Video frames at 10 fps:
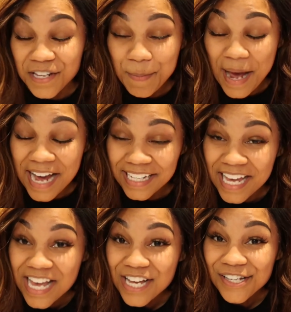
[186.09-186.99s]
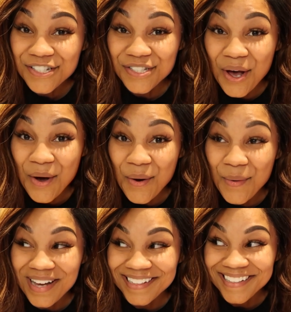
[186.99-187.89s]
feedback.
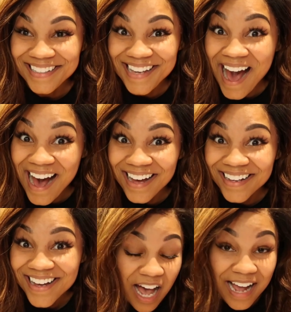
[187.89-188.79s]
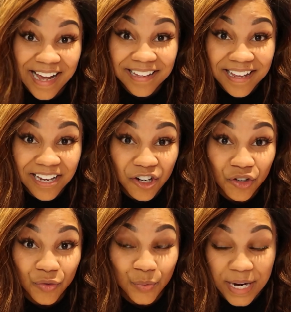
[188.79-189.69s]
So yeah, I had like a
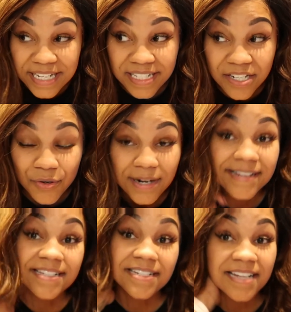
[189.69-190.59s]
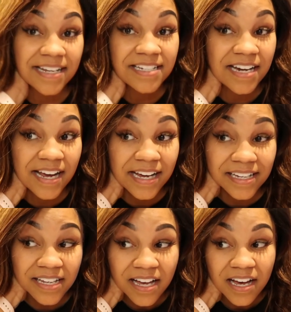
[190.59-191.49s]
crazy, crazy day
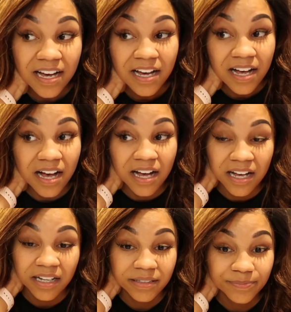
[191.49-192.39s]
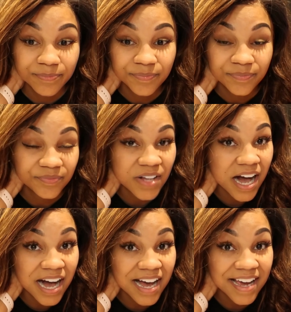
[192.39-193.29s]
today. Um,
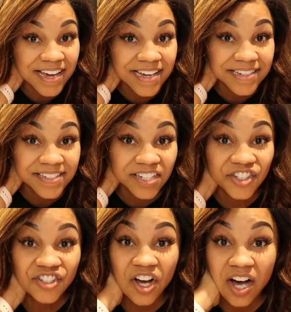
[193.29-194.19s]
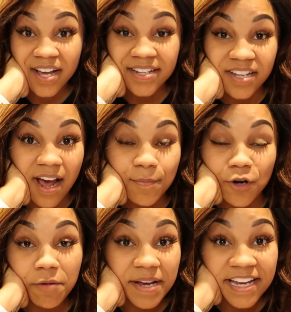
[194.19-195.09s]
I did not, I
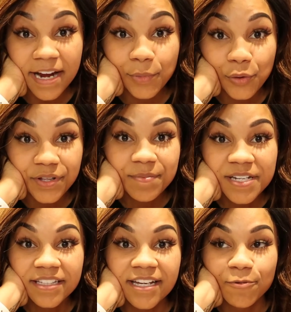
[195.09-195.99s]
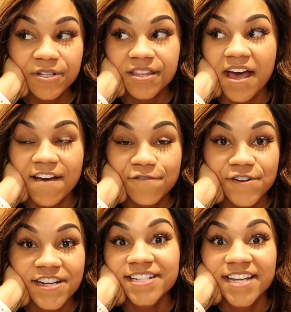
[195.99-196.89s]
brought my camera with me like with
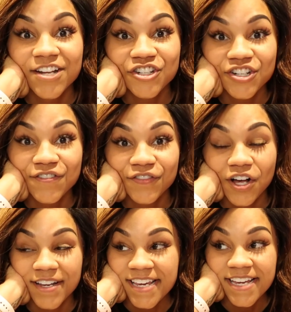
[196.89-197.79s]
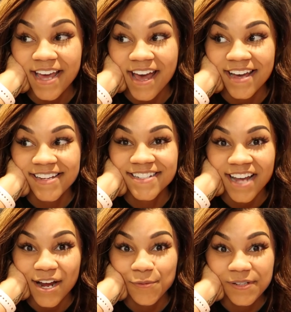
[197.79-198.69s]
every intention of vlogging,
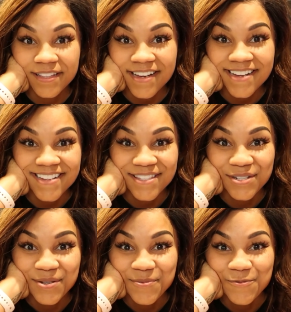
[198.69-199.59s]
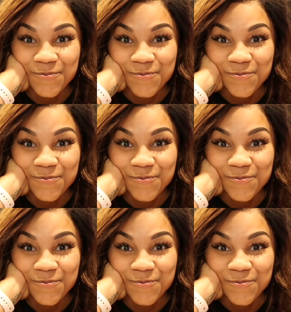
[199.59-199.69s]
and I realized